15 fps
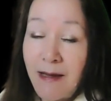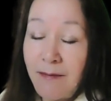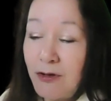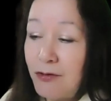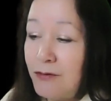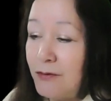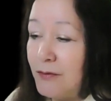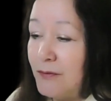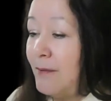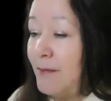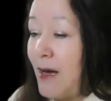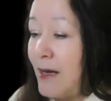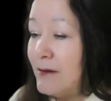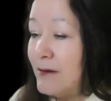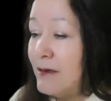came true. The
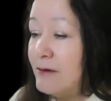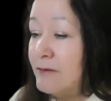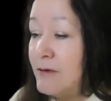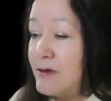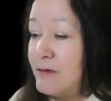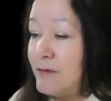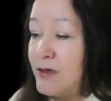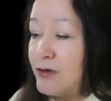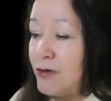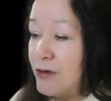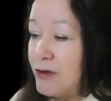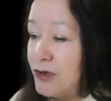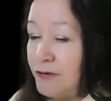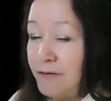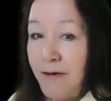butler was
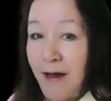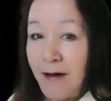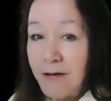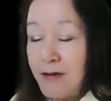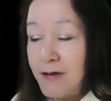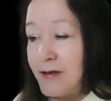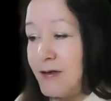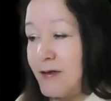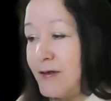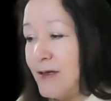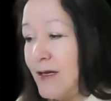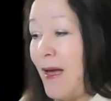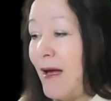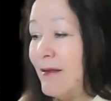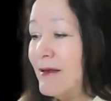restored to Pharaoh's
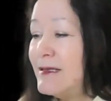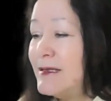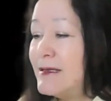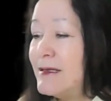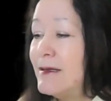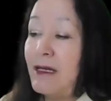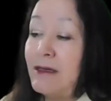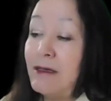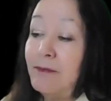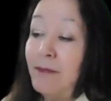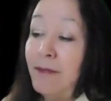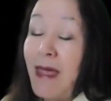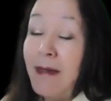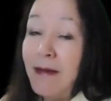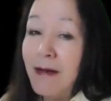palace, but the
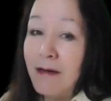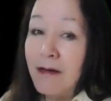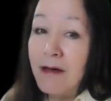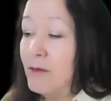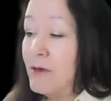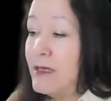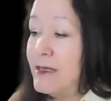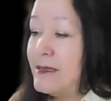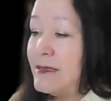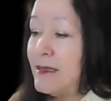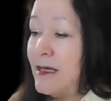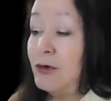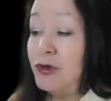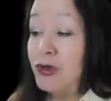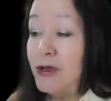baker was
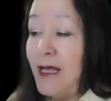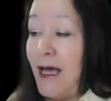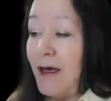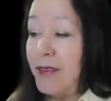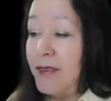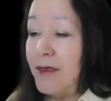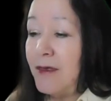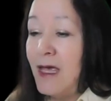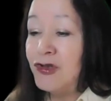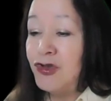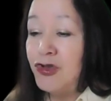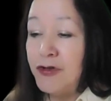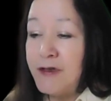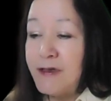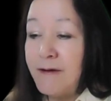put to death, as
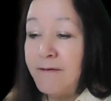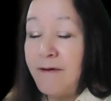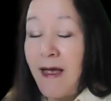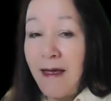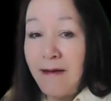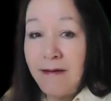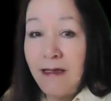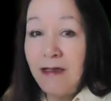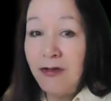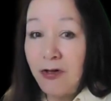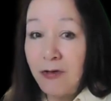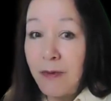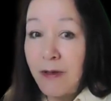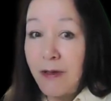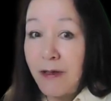Joseph had
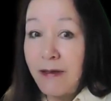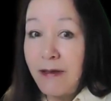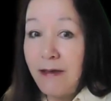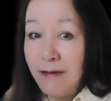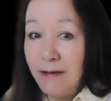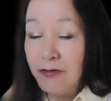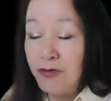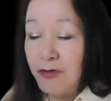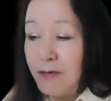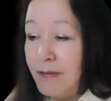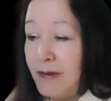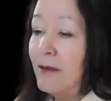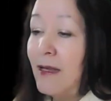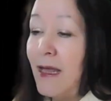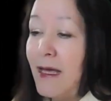interpreted in the dream.
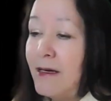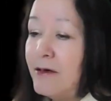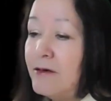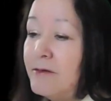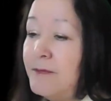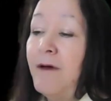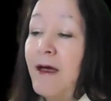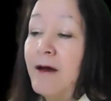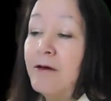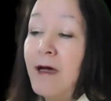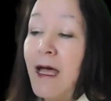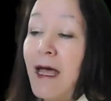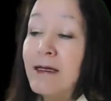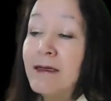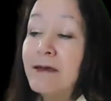Later, Pharaoh
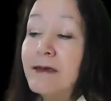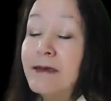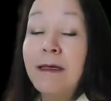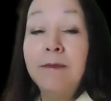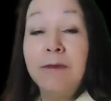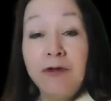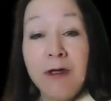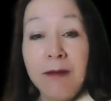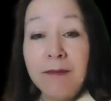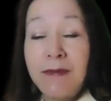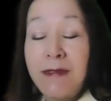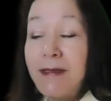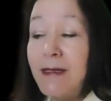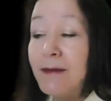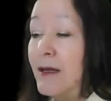had some
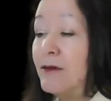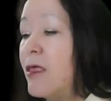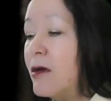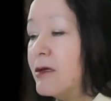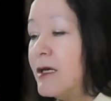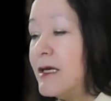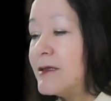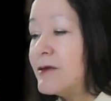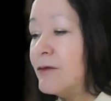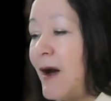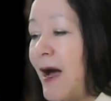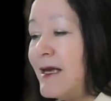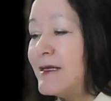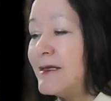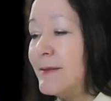dreams, and none of his
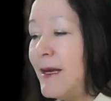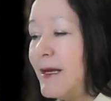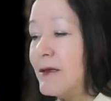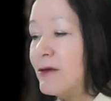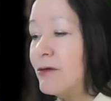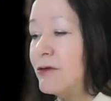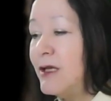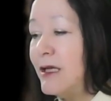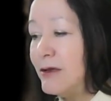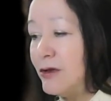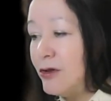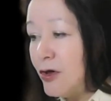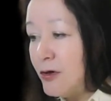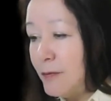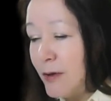wise men could
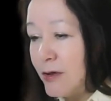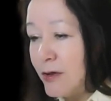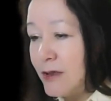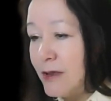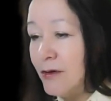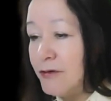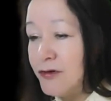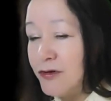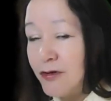interpret those